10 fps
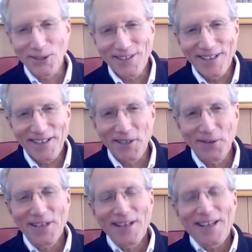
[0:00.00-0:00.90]
Thank you.
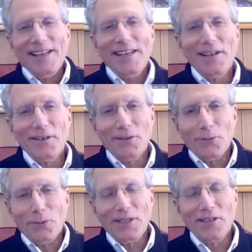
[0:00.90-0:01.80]

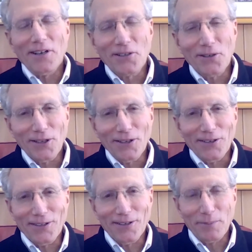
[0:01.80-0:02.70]
We talked
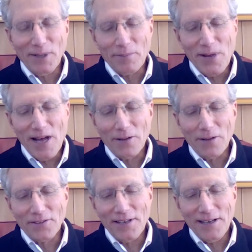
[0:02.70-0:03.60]
earlier a little bit
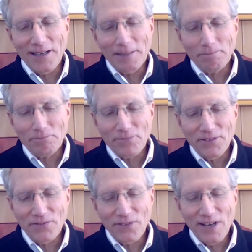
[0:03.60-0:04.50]
about
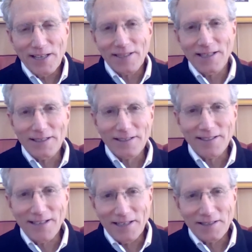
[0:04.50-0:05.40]
the fact
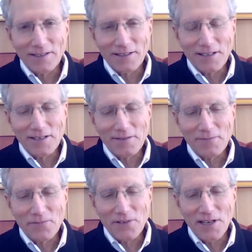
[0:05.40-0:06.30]
that
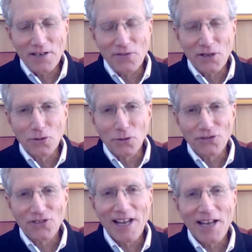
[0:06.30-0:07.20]

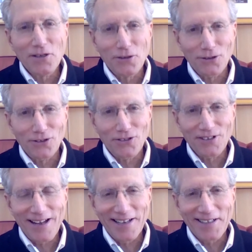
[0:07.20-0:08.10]
individuals' tenures
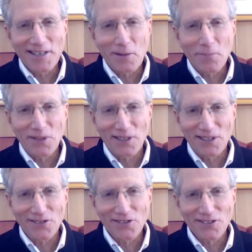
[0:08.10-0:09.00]
at
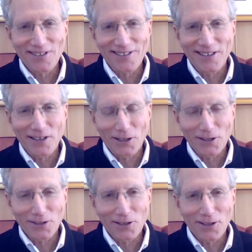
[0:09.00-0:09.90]
companies
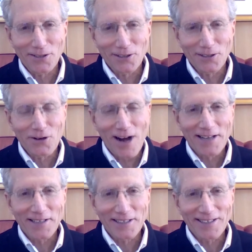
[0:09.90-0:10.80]
are
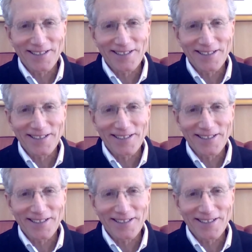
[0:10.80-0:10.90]
contracting.